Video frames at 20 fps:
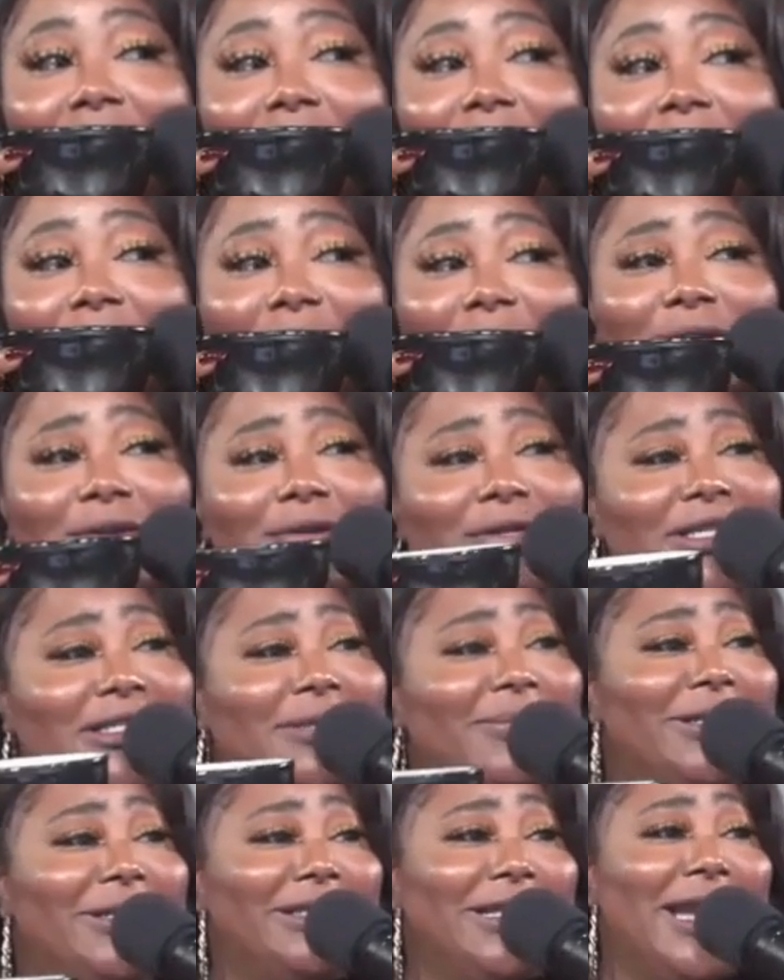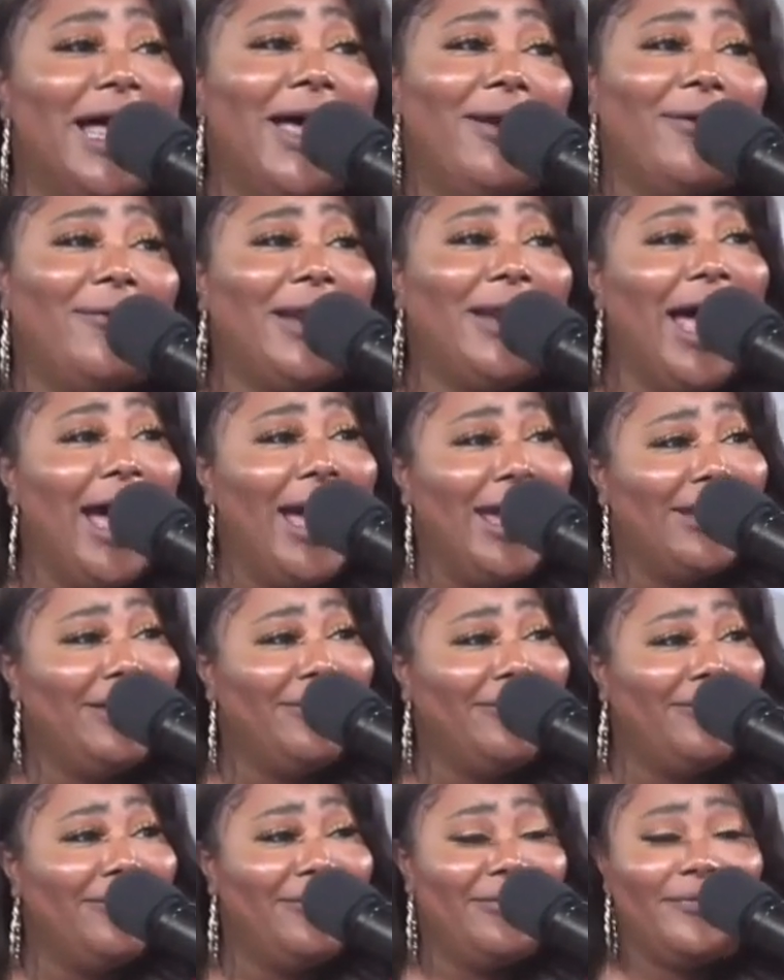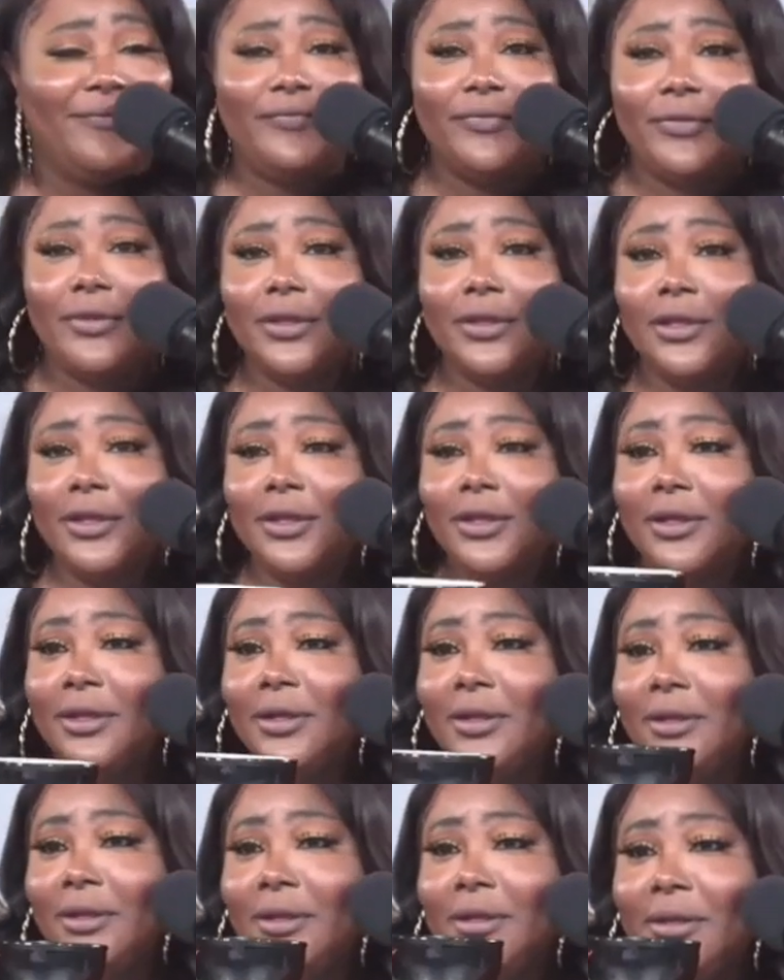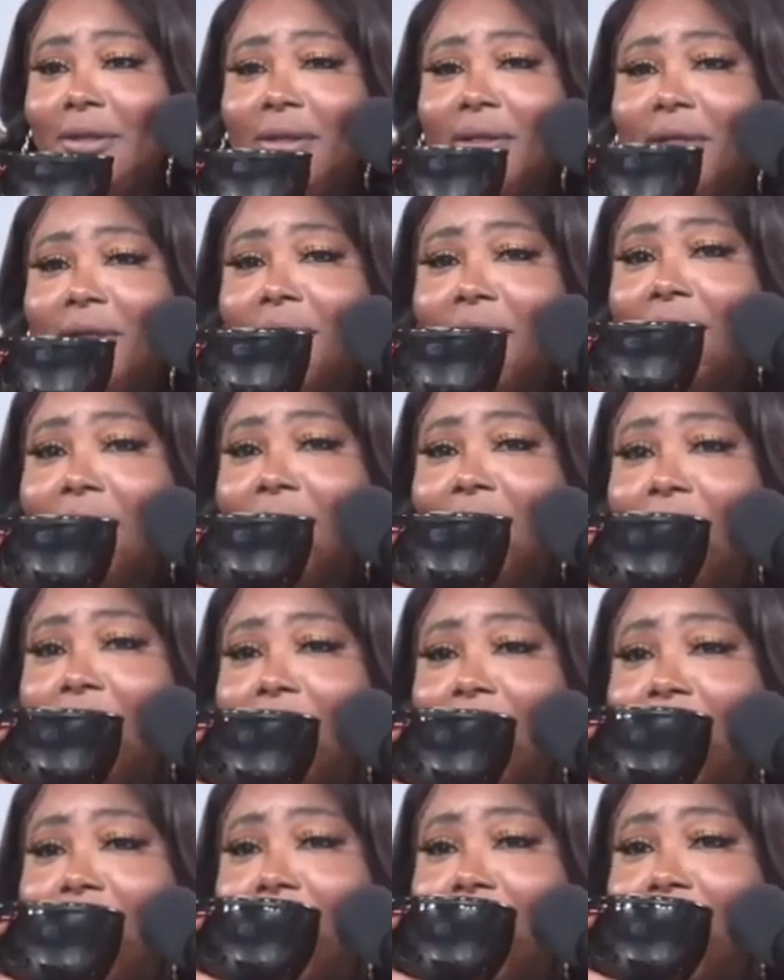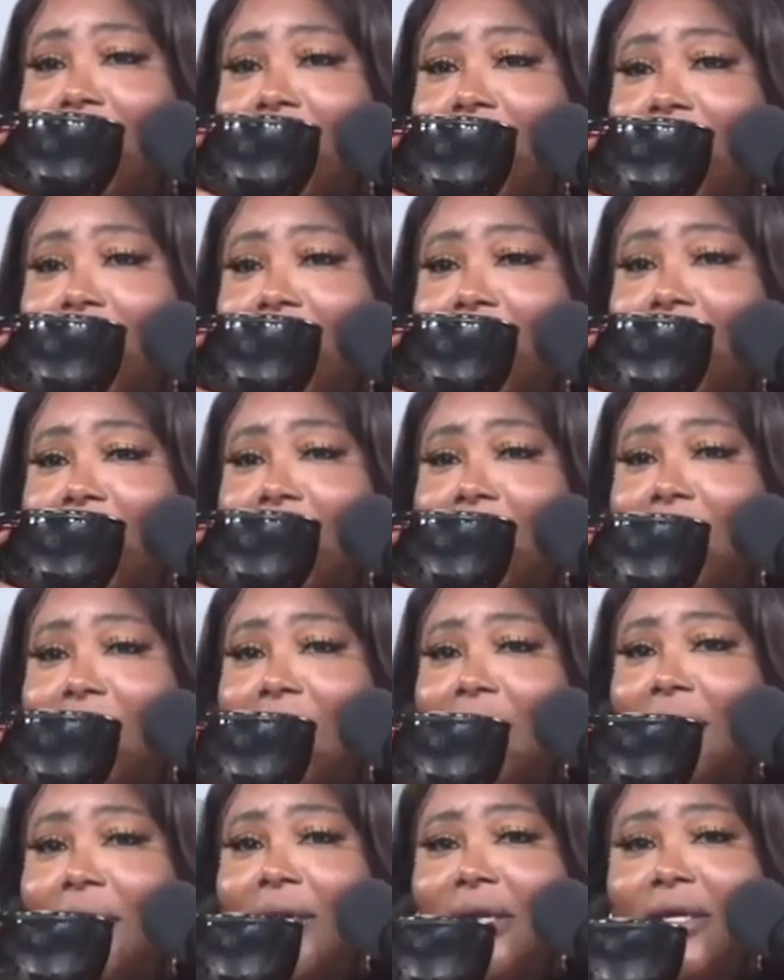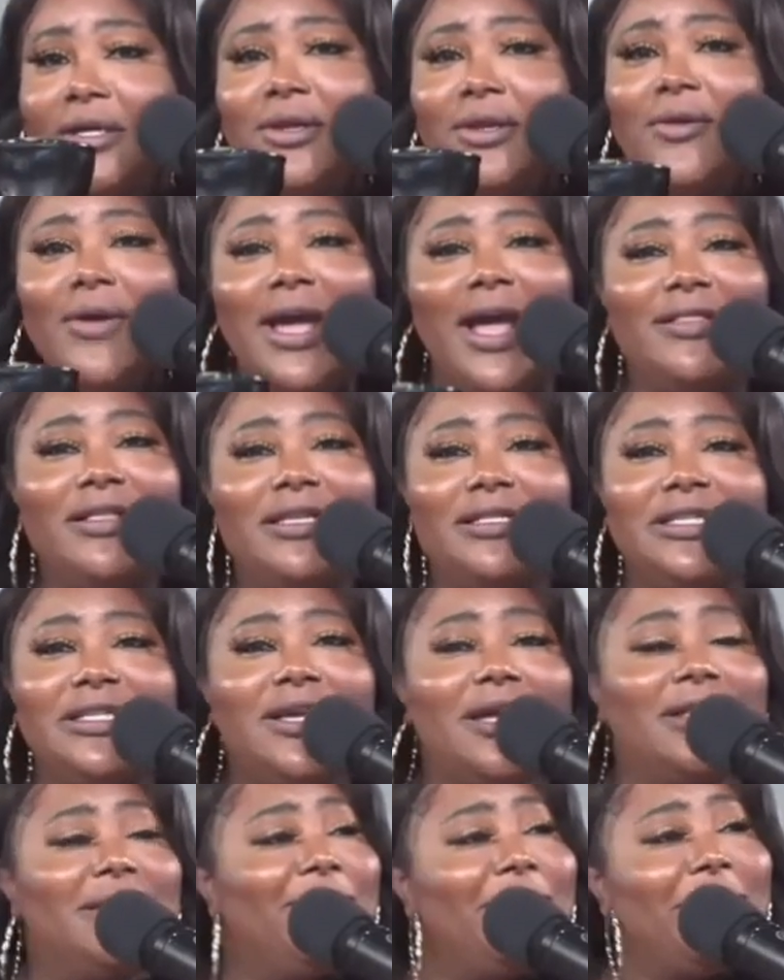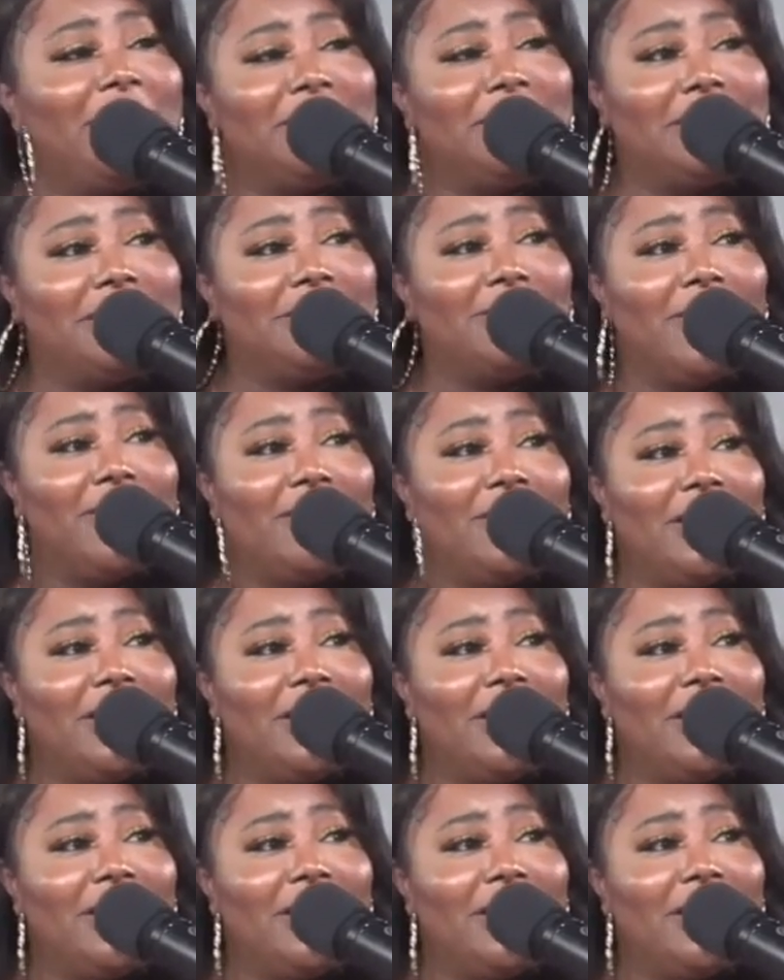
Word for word: Mo, you just missing out on life. I don't. I, I never thought of seeing other penises. You don't have to see other penises, Mo.